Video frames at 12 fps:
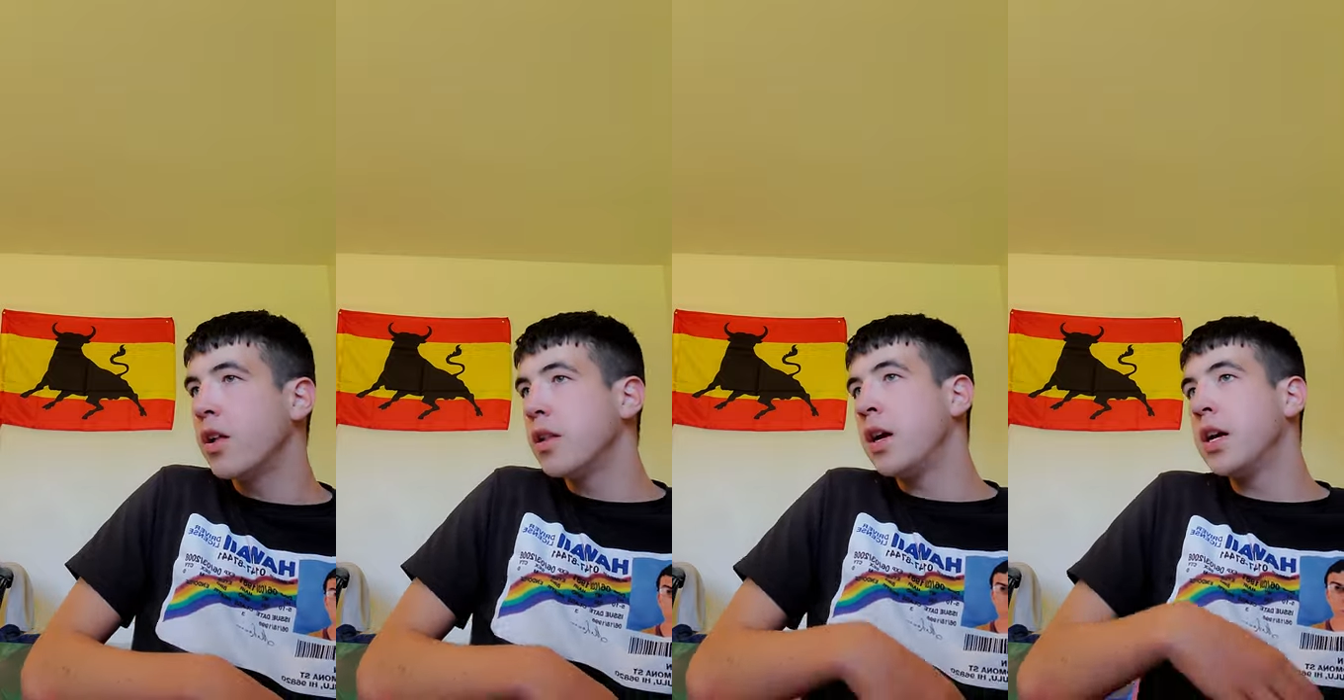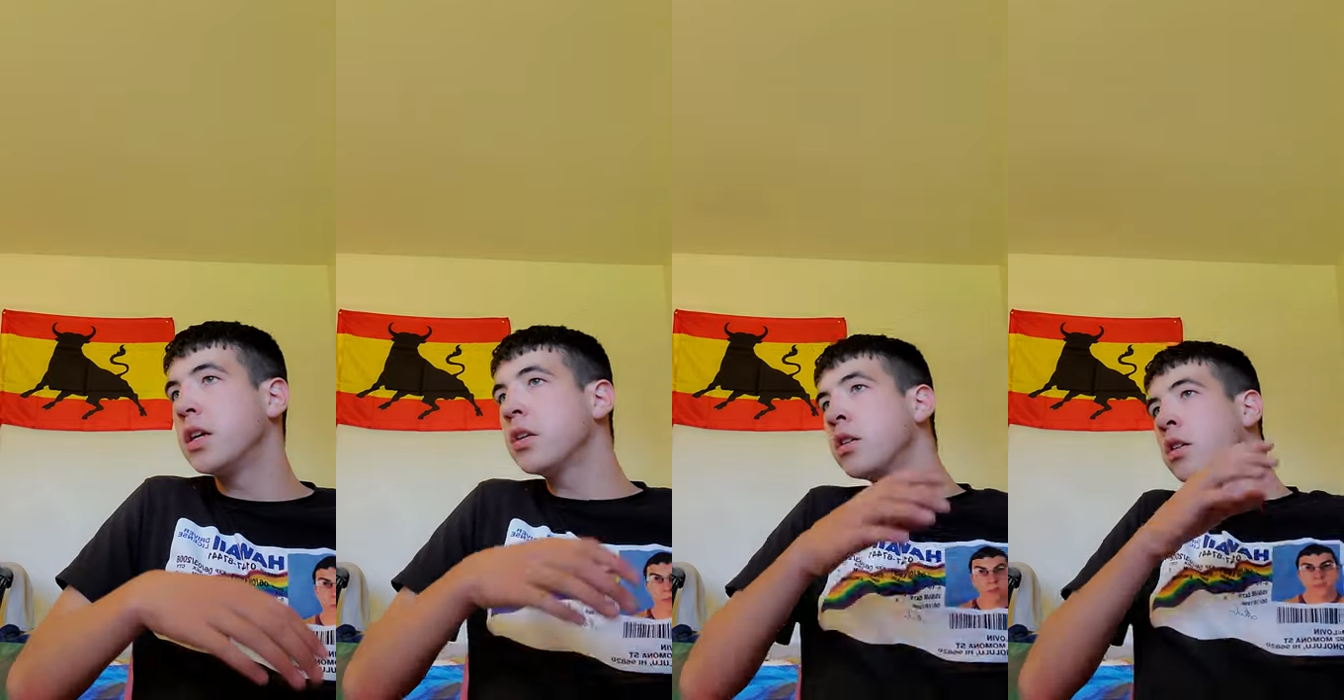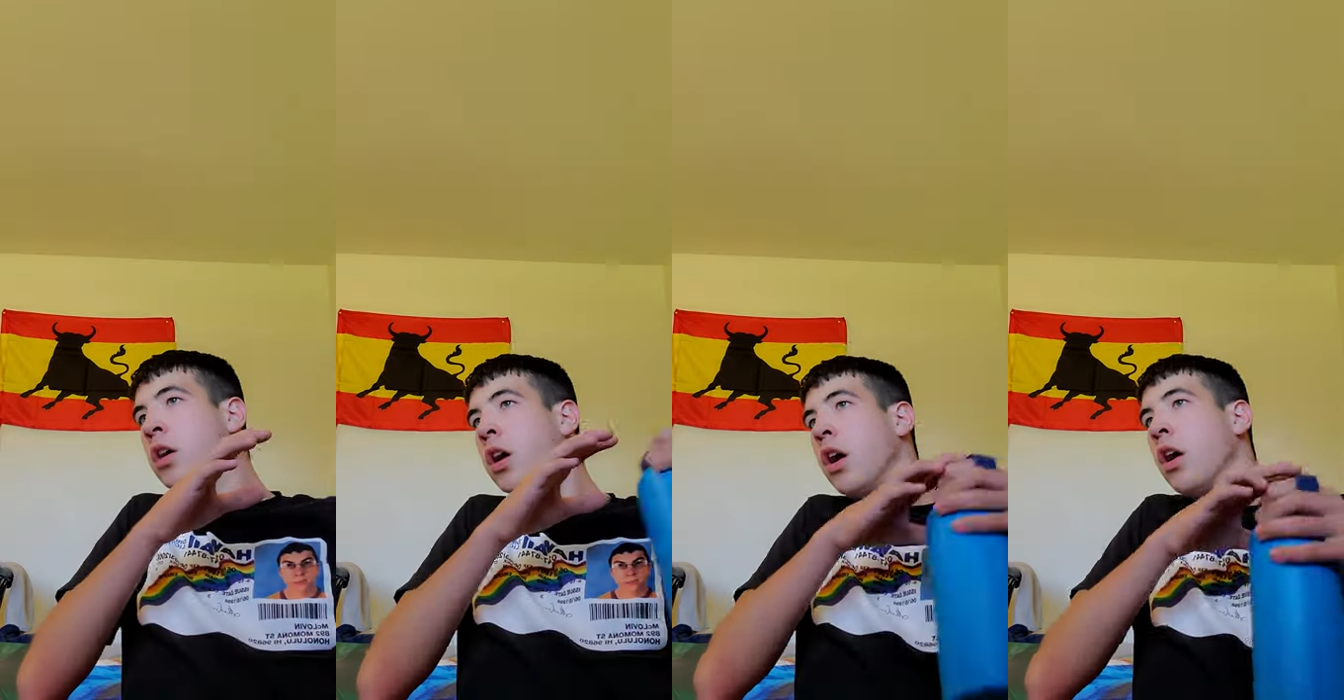like,
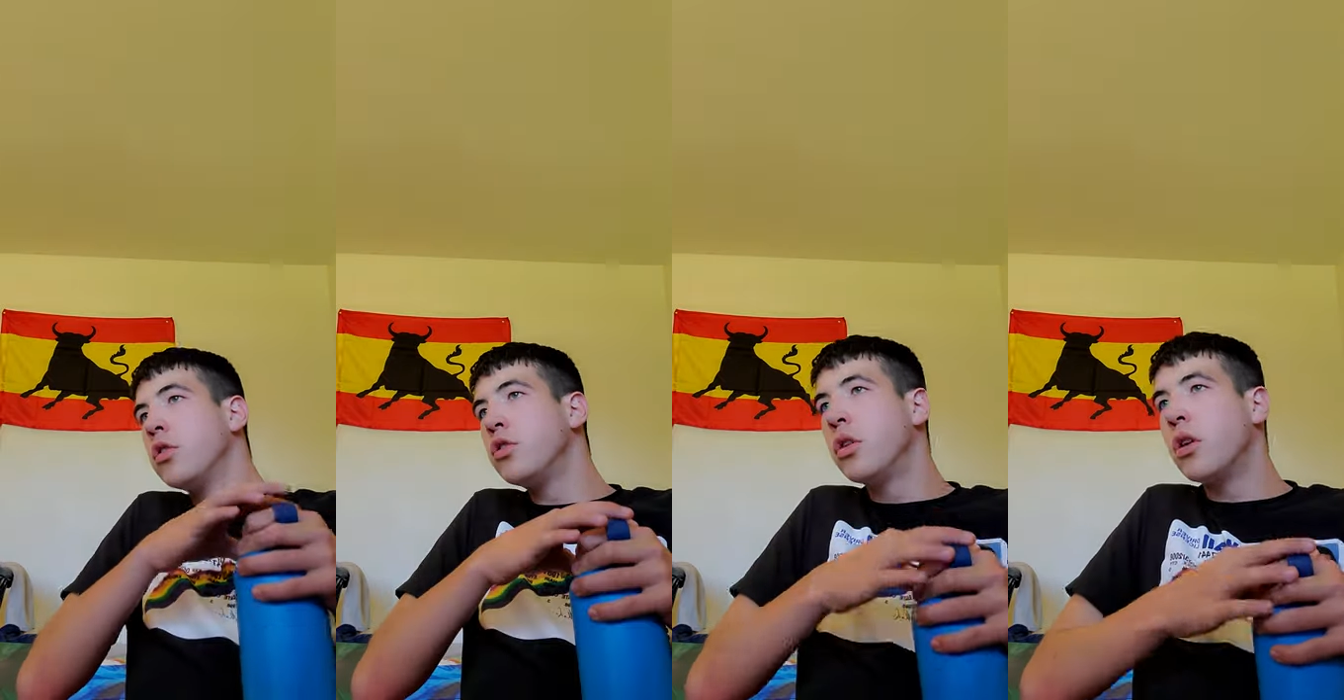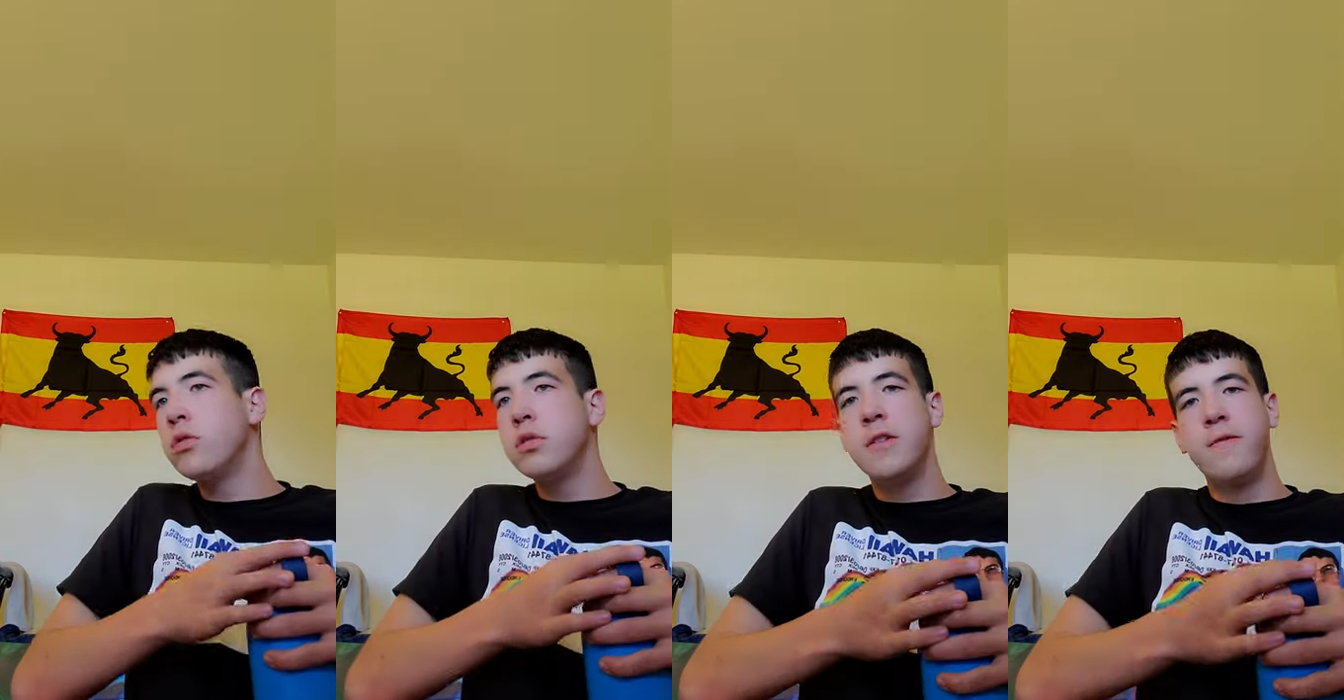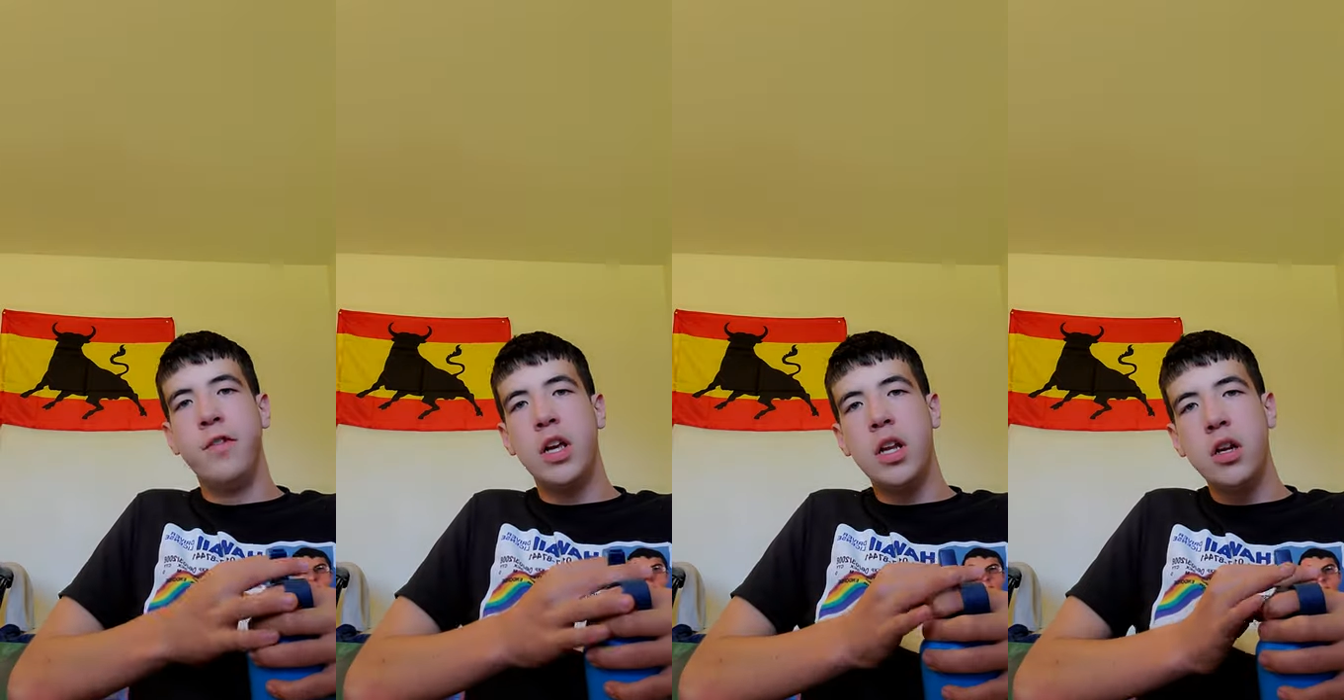those
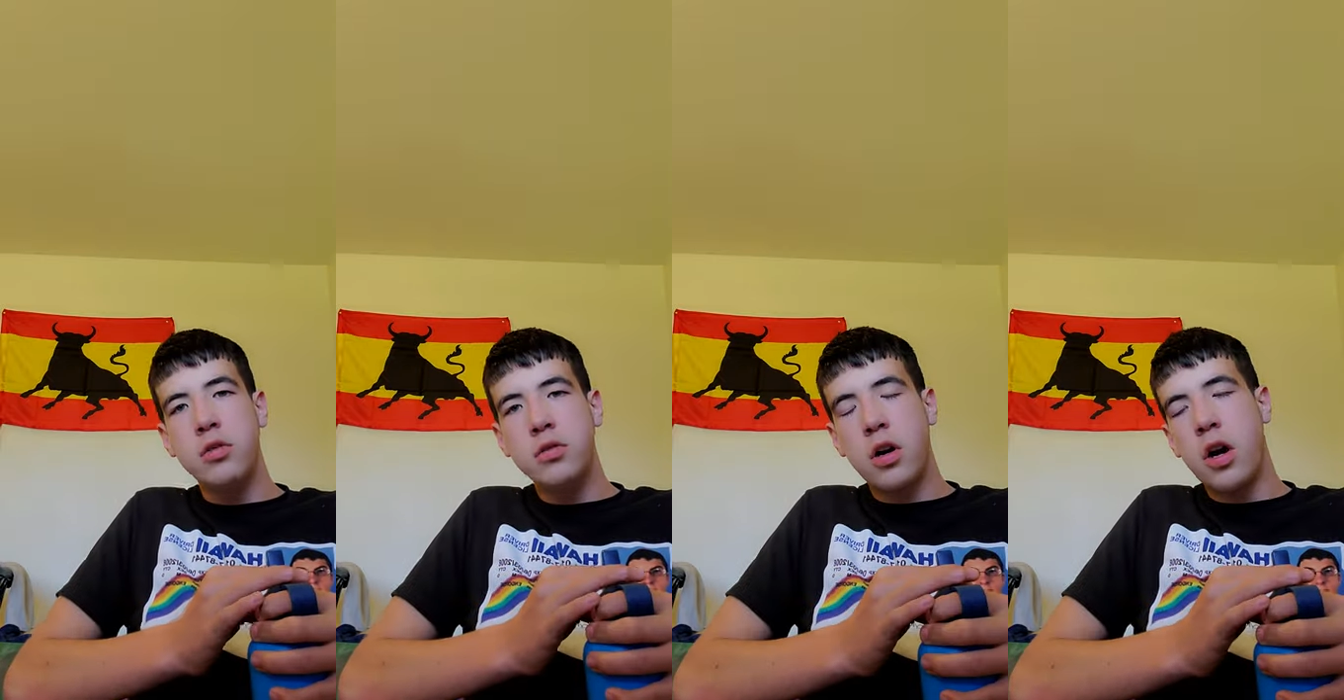videos